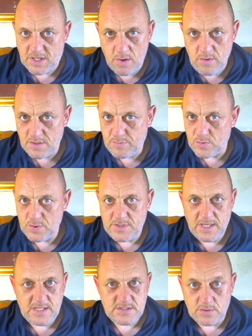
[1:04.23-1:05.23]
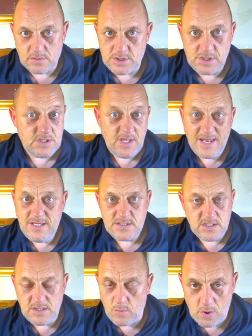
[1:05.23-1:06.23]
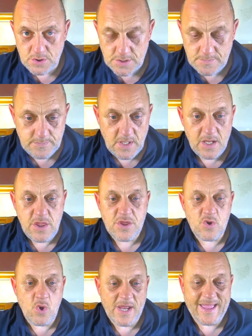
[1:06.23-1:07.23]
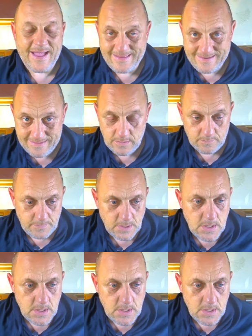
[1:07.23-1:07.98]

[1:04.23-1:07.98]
counter-protest or just innocently watching and threw a can at them.